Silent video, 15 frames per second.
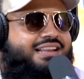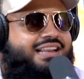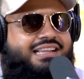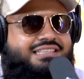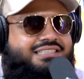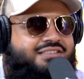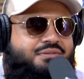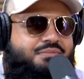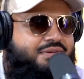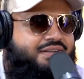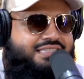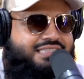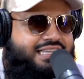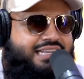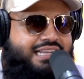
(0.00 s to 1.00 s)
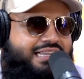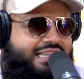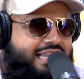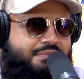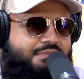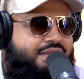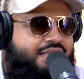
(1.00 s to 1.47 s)
Like, wow, super insane, like,
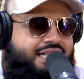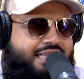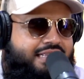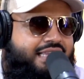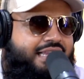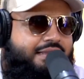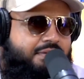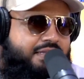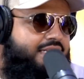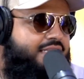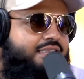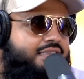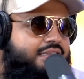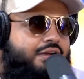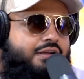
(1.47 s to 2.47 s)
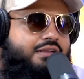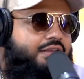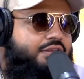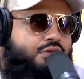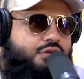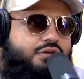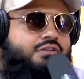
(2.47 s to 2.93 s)
gameplay like that. Because
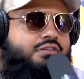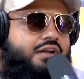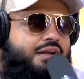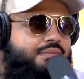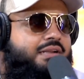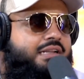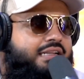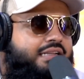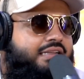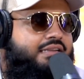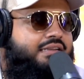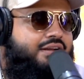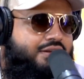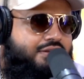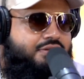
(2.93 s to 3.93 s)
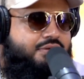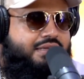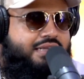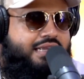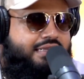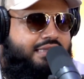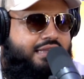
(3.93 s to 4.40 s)
you could dominate Call of Duty
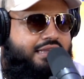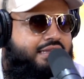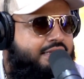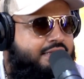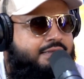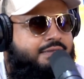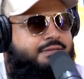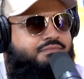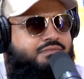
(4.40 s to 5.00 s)
like that. Yeah, yeah.